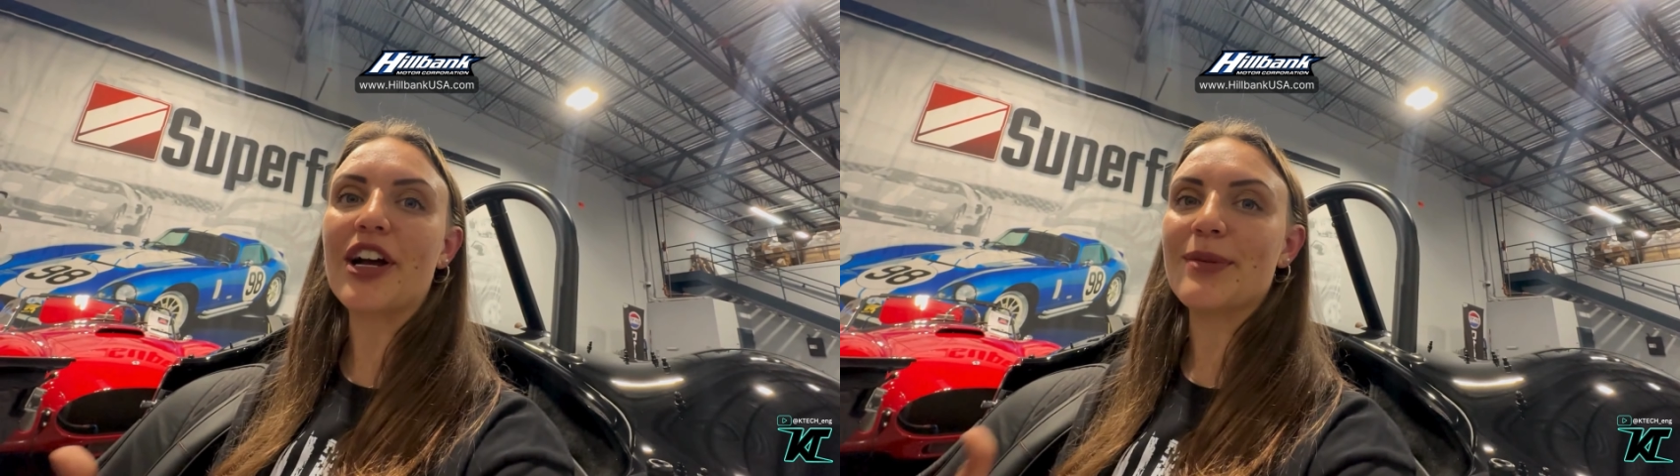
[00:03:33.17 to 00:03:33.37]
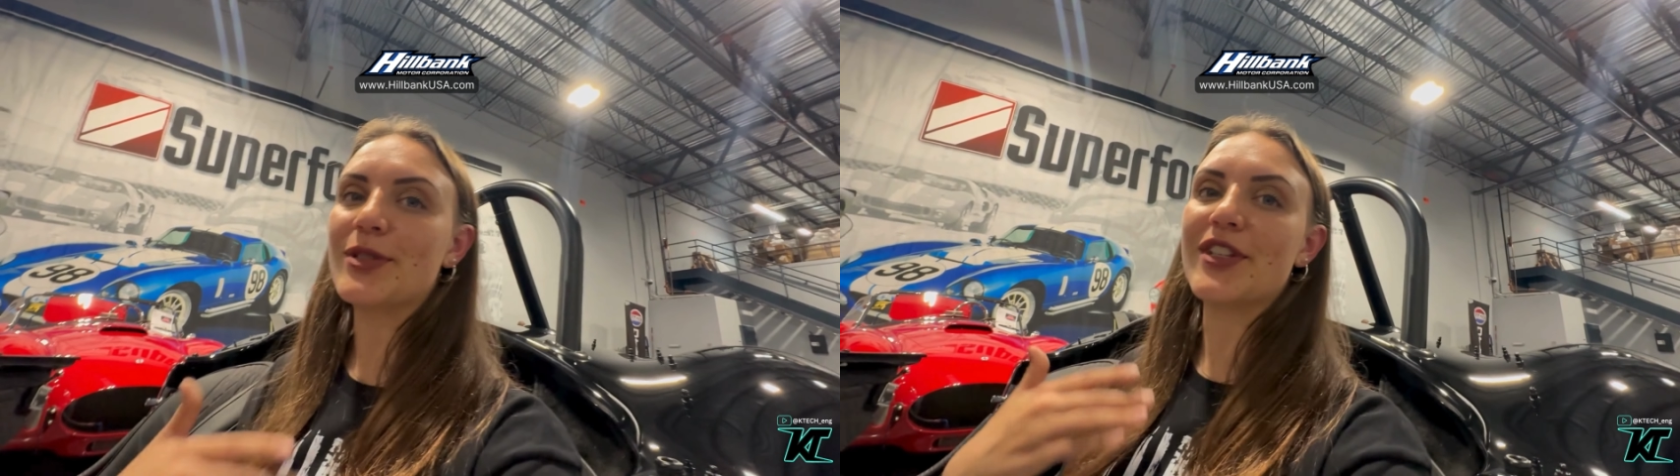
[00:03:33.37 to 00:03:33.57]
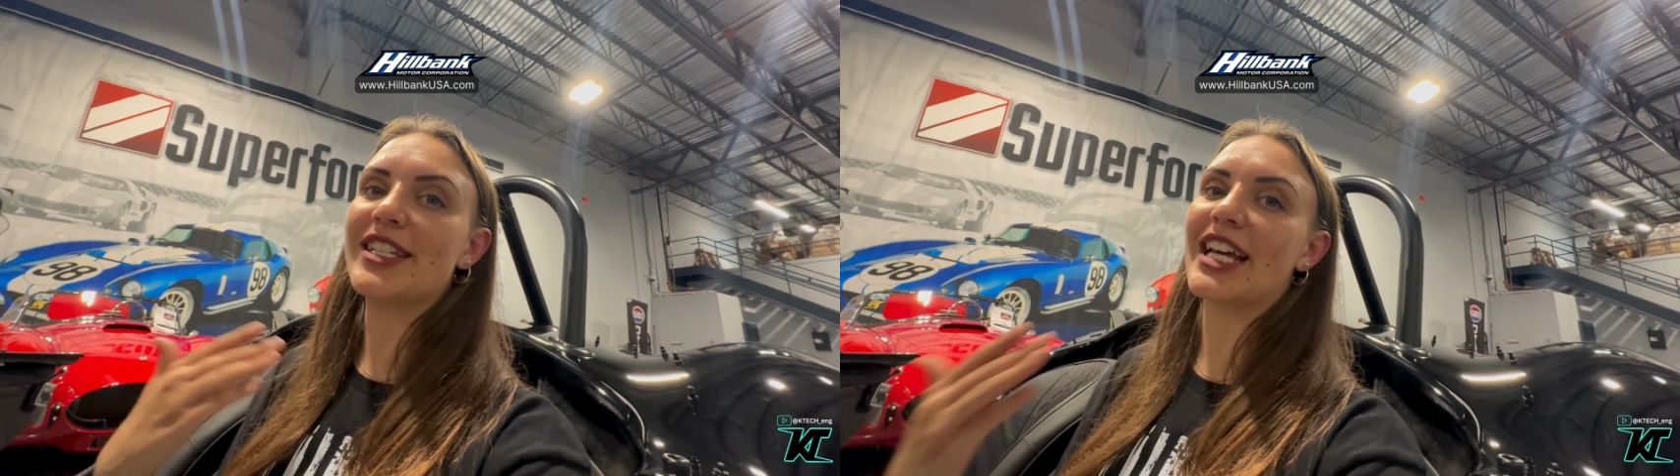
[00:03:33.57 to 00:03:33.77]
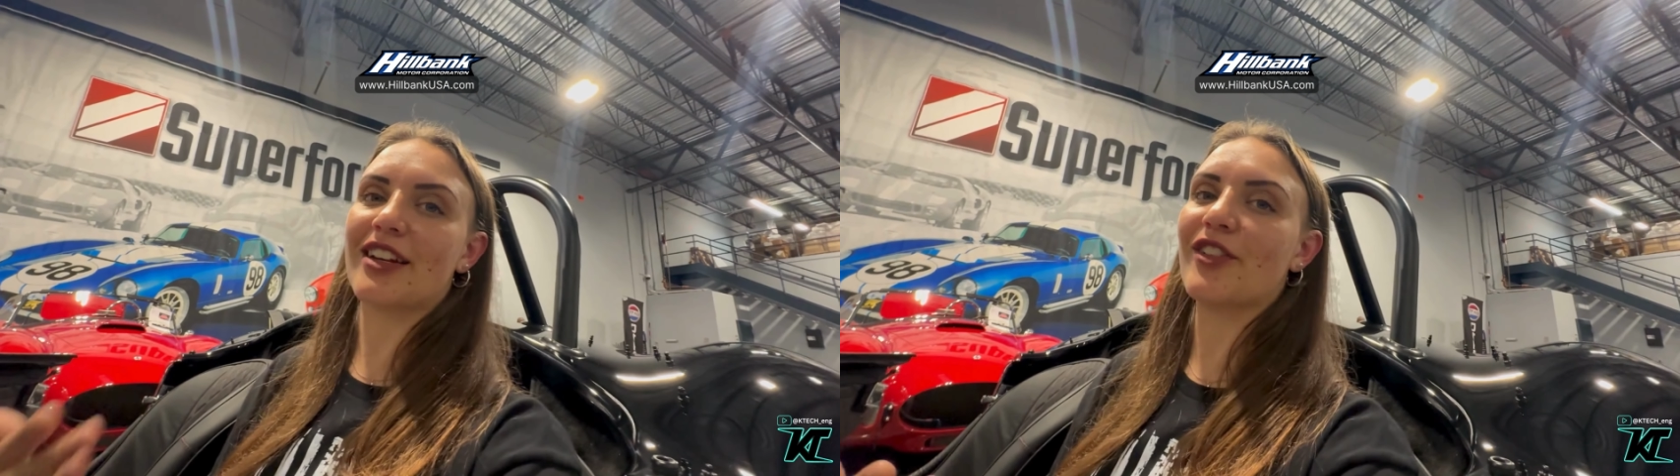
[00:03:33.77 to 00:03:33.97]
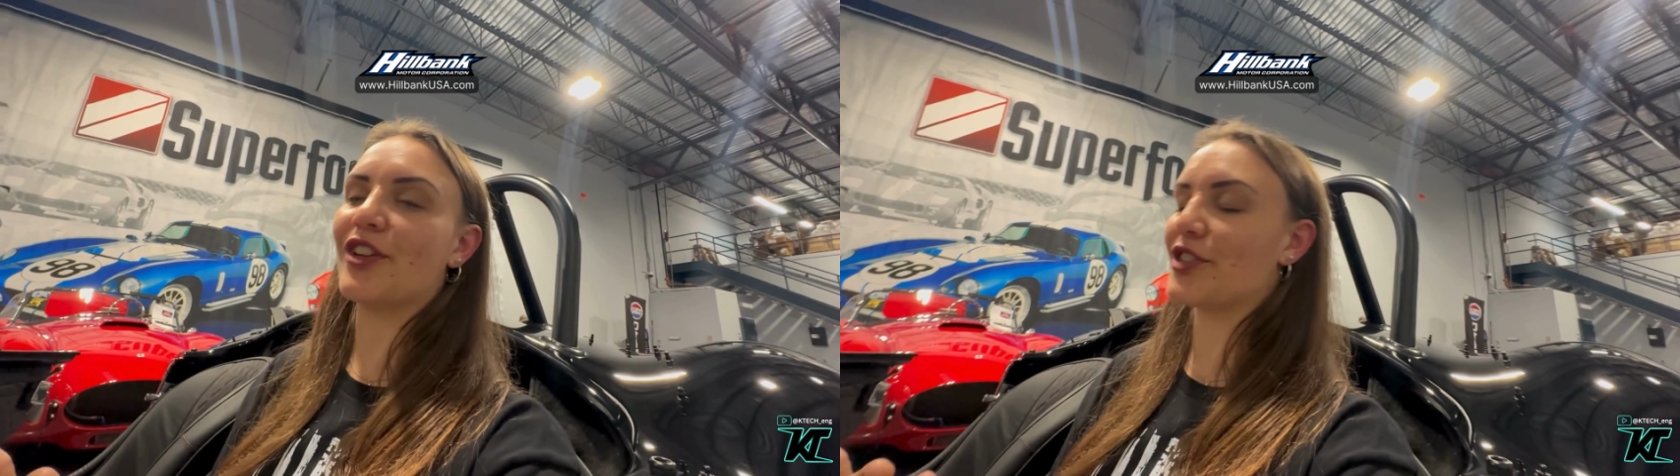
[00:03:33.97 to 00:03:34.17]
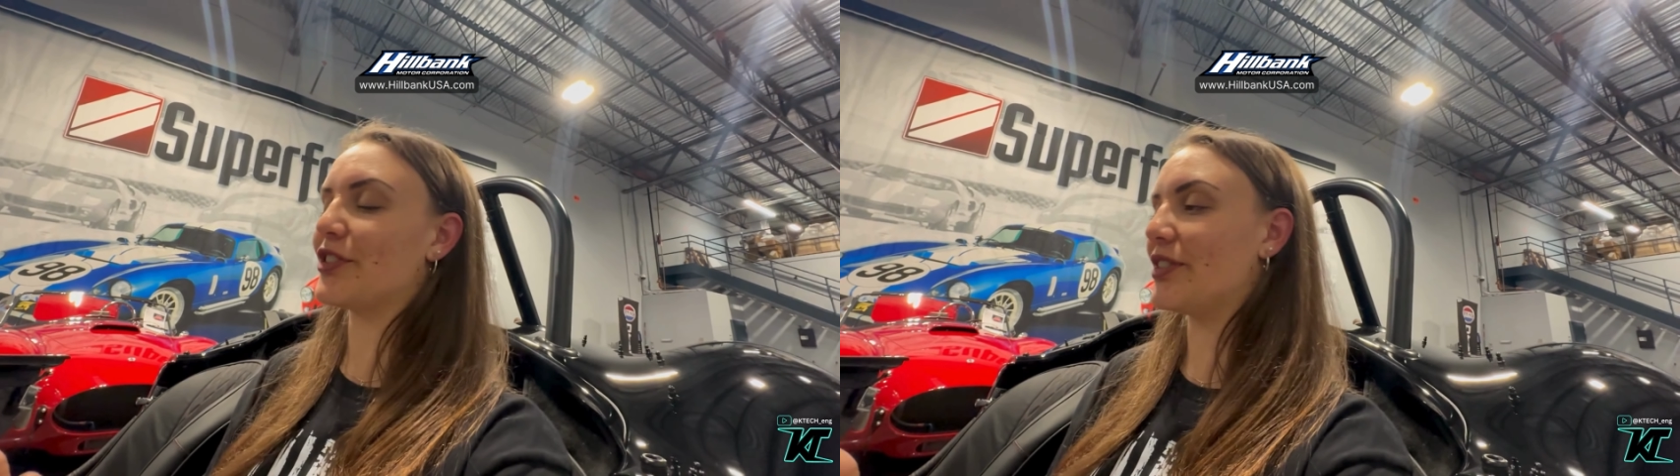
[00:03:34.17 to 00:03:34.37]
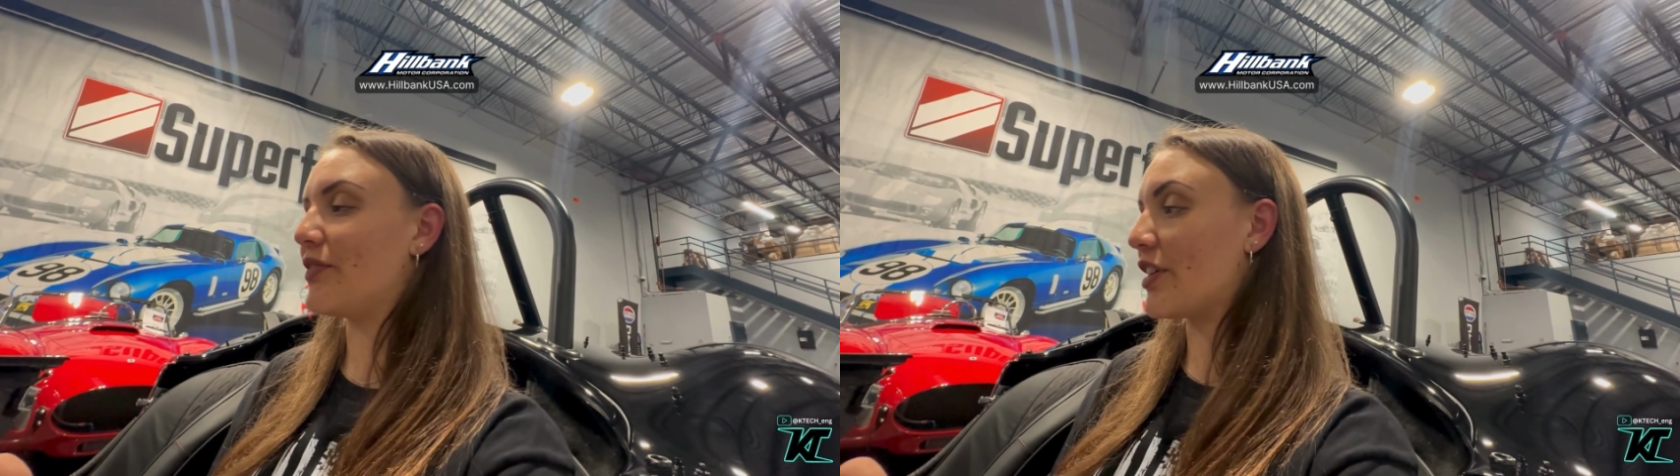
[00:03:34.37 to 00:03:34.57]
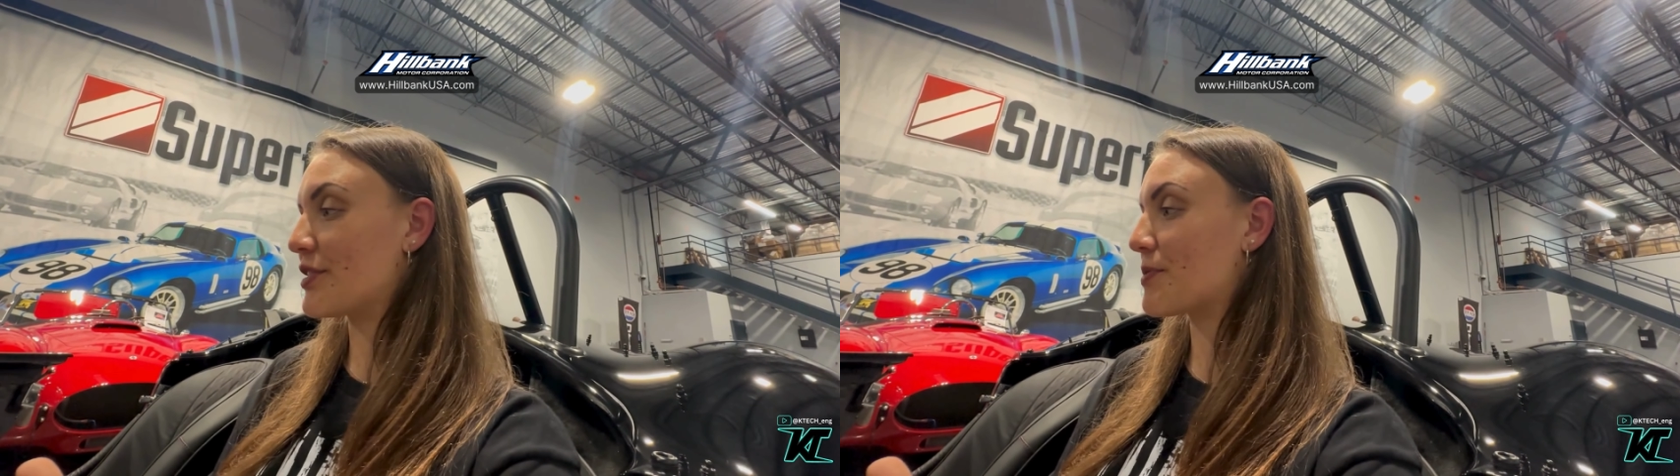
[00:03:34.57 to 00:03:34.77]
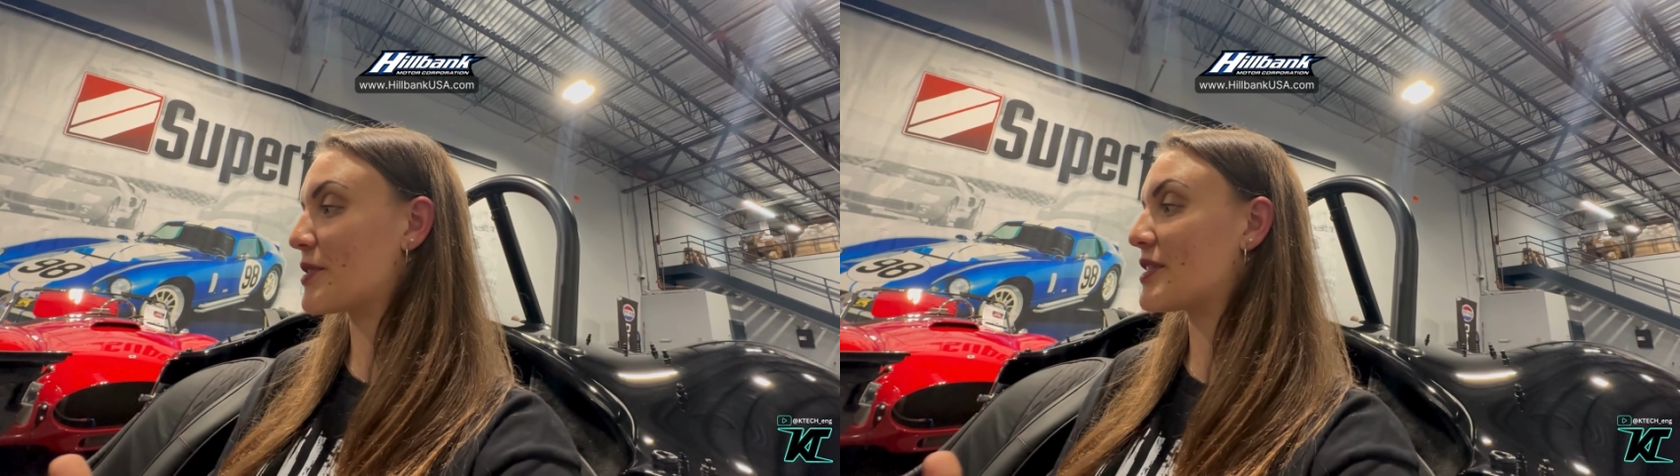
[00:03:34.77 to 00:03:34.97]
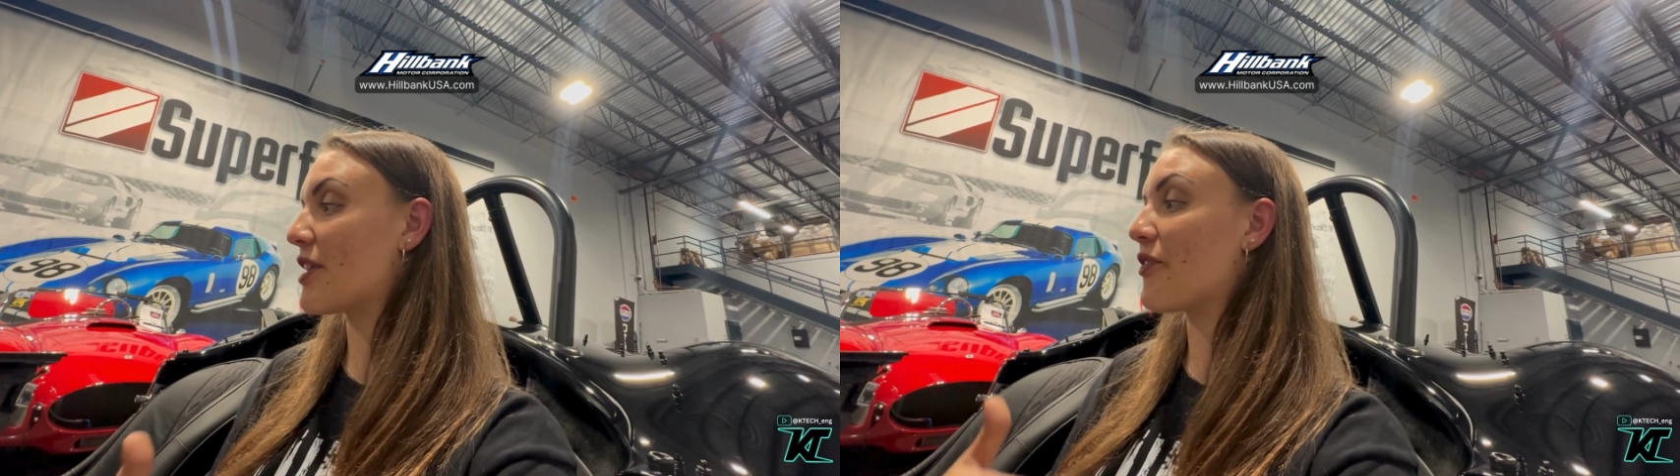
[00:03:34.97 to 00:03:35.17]
up to the technological
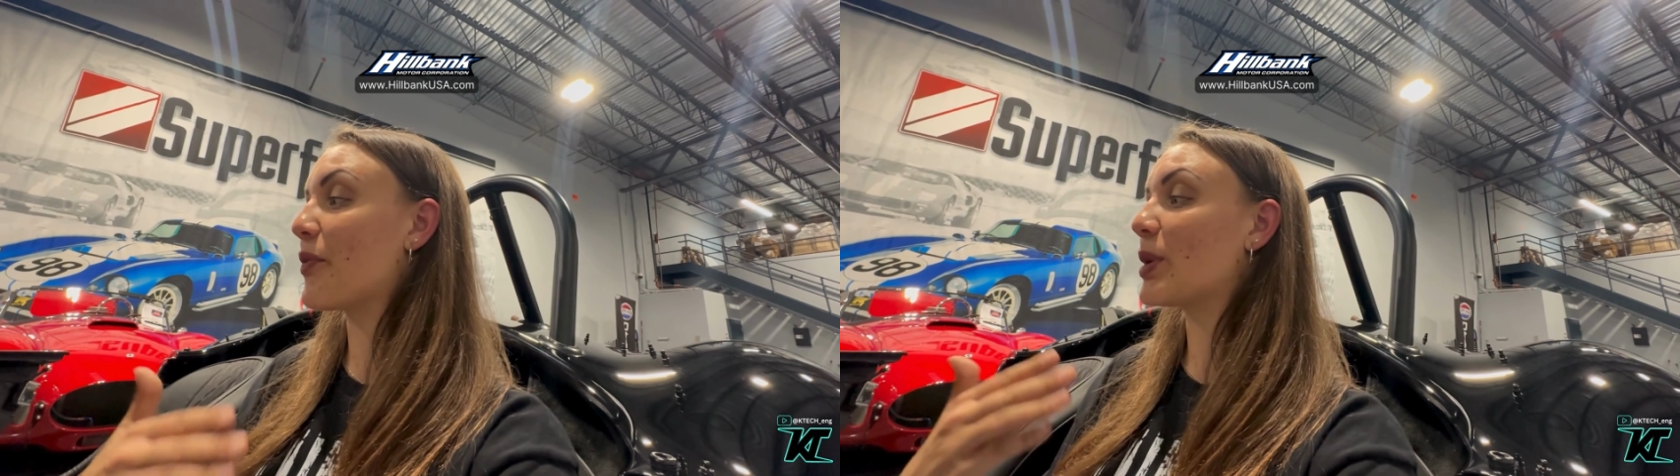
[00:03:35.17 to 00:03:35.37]
advancements of